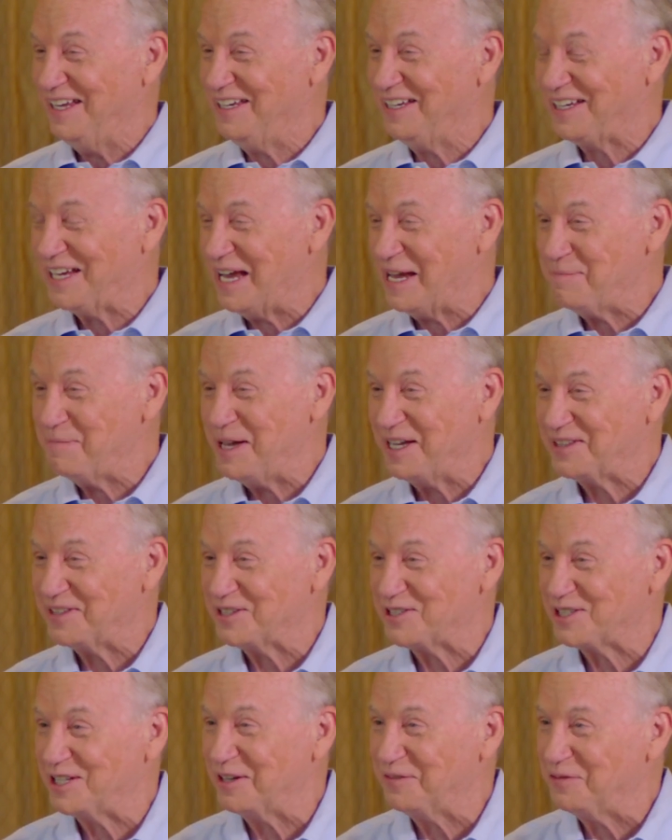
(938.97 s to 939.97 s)
you can't make
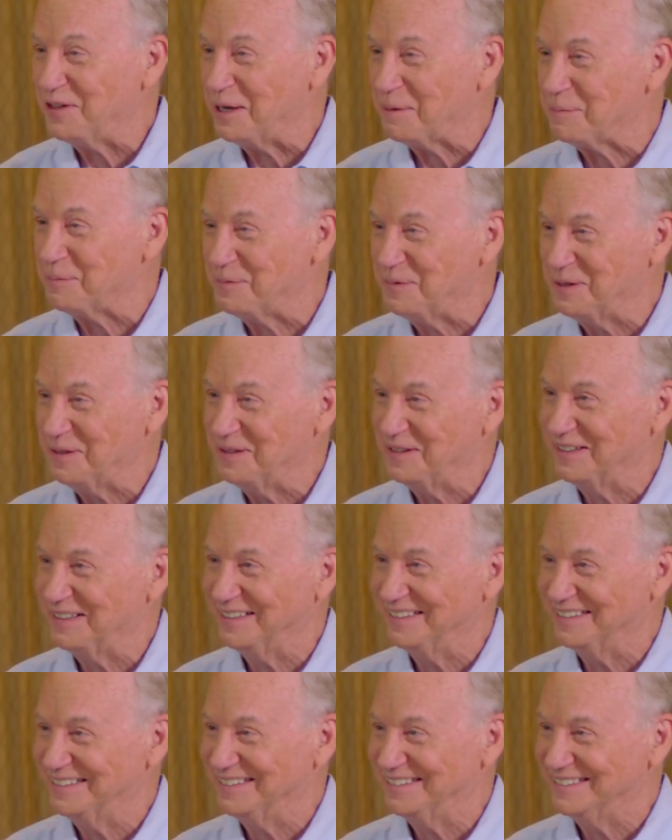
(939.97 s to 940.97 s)
this stuff up.
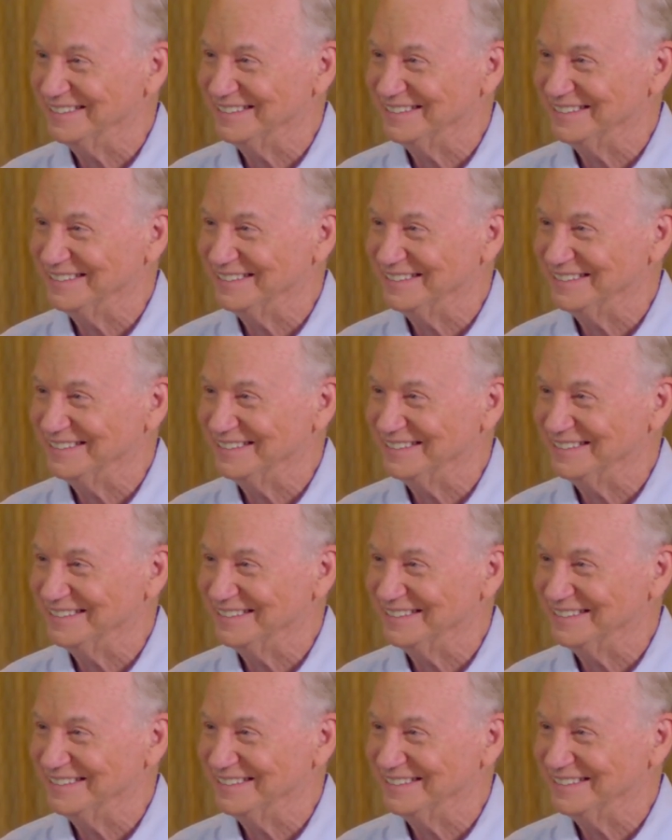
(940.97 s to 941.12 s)
You,